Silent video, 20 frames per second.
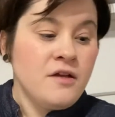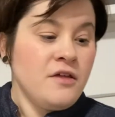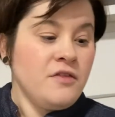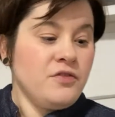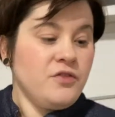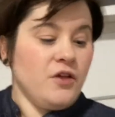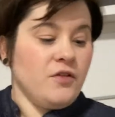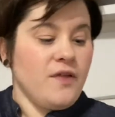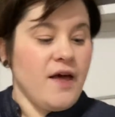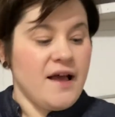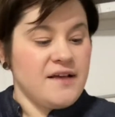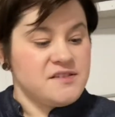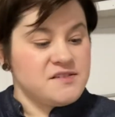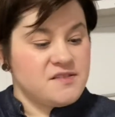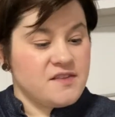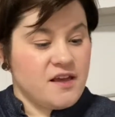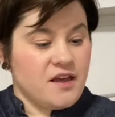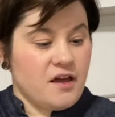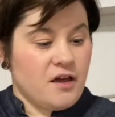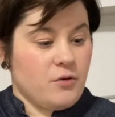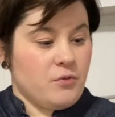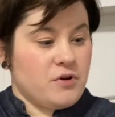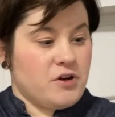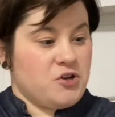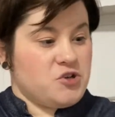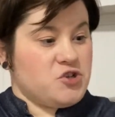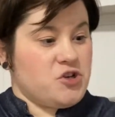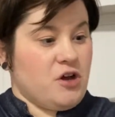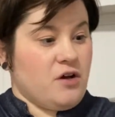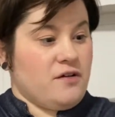The last thing I want to
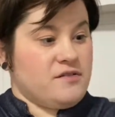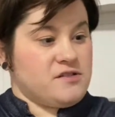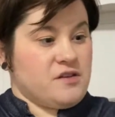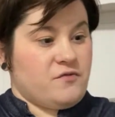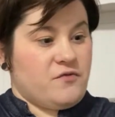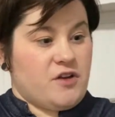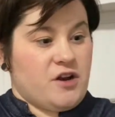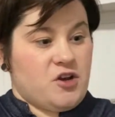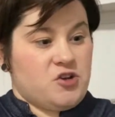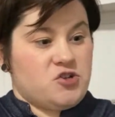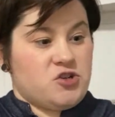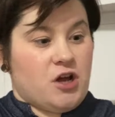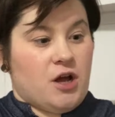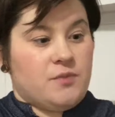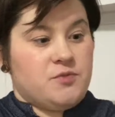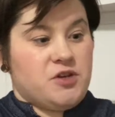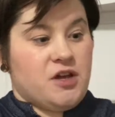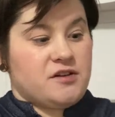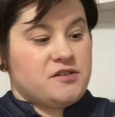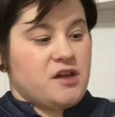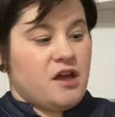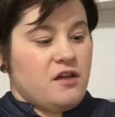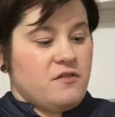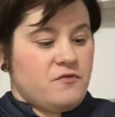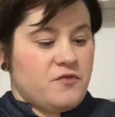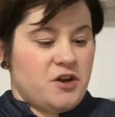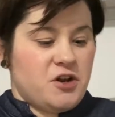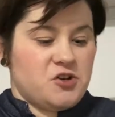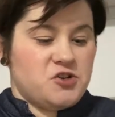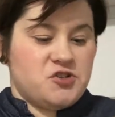show as a finished object, I
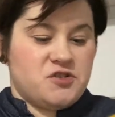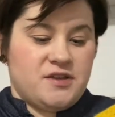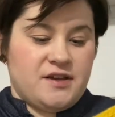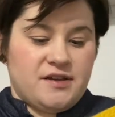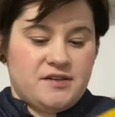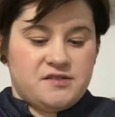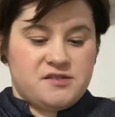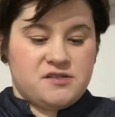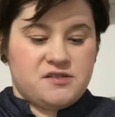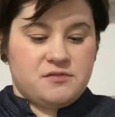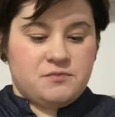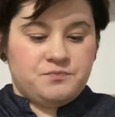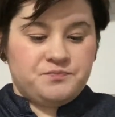finished this